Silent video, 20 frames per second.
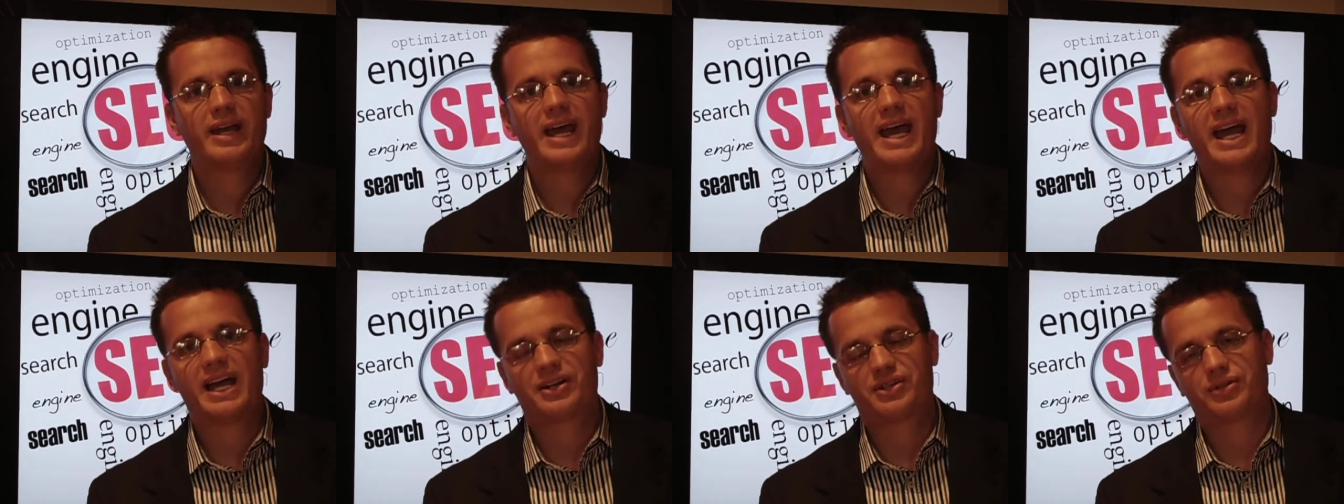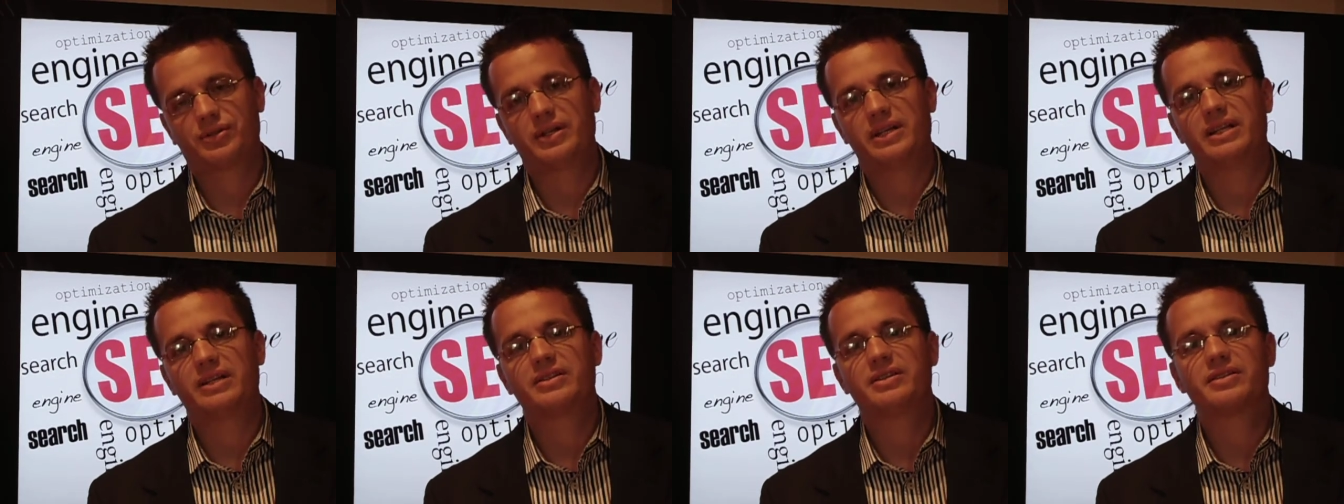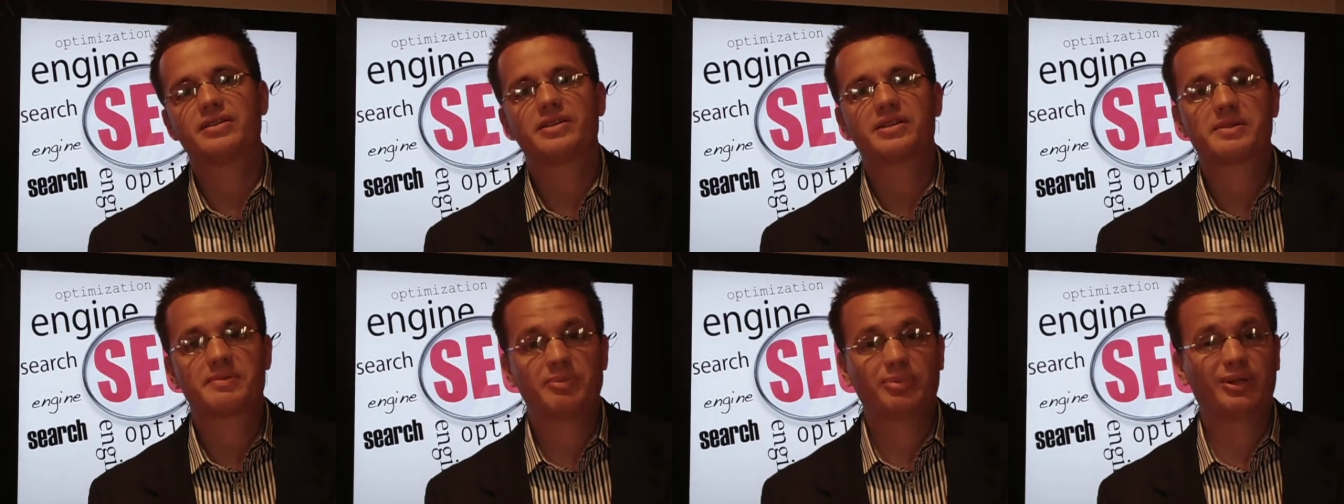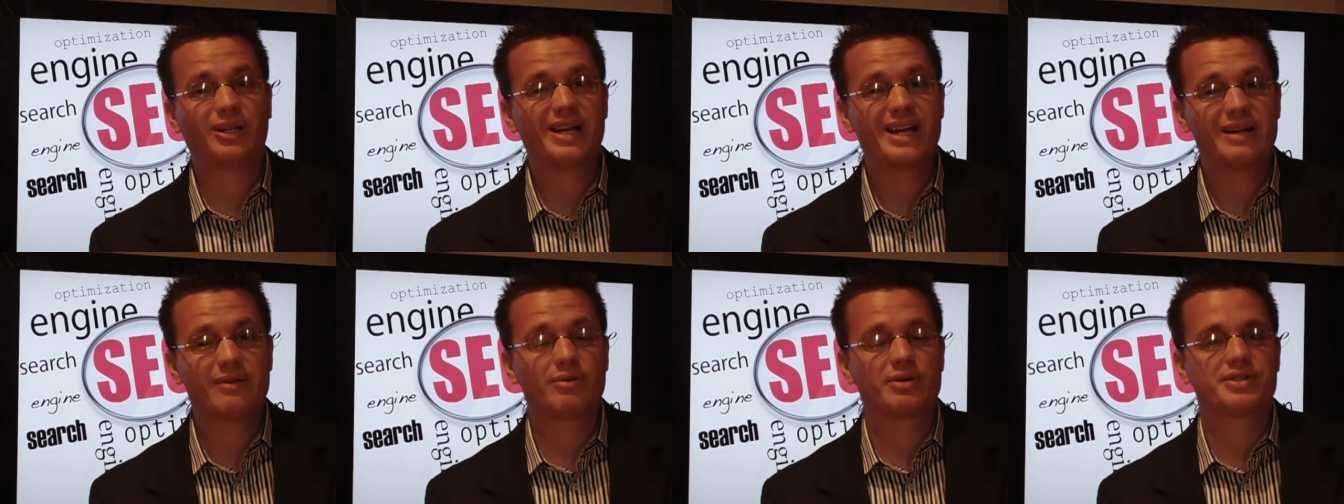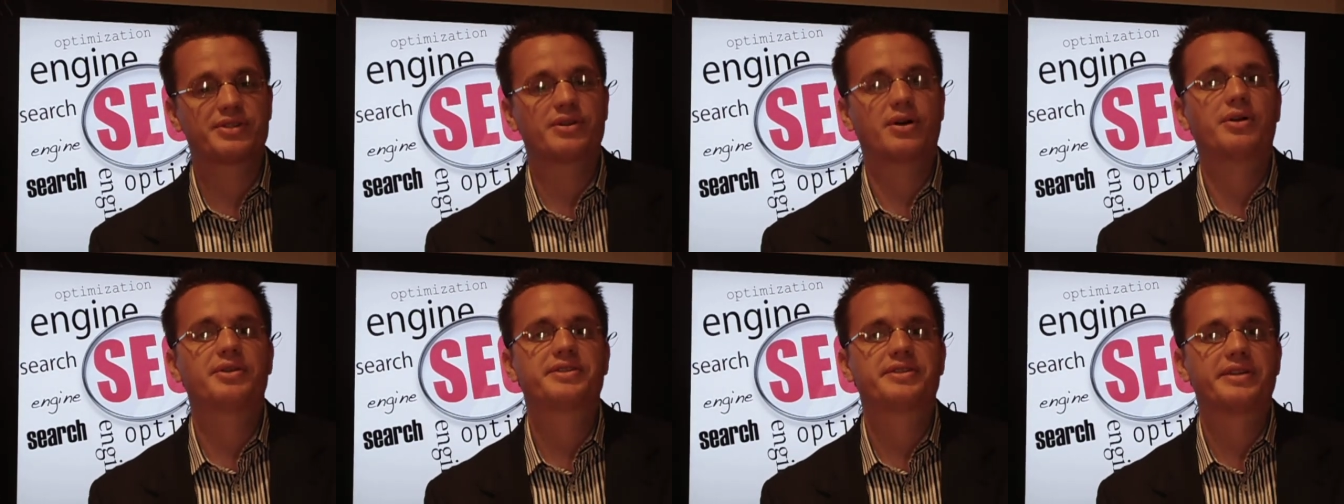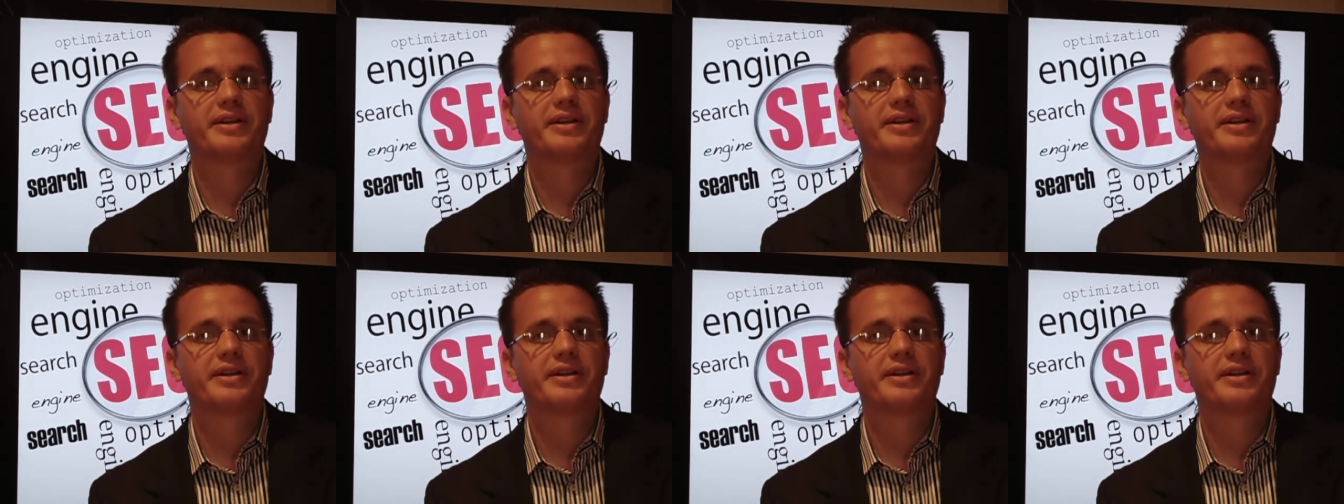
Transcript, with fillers: actually display results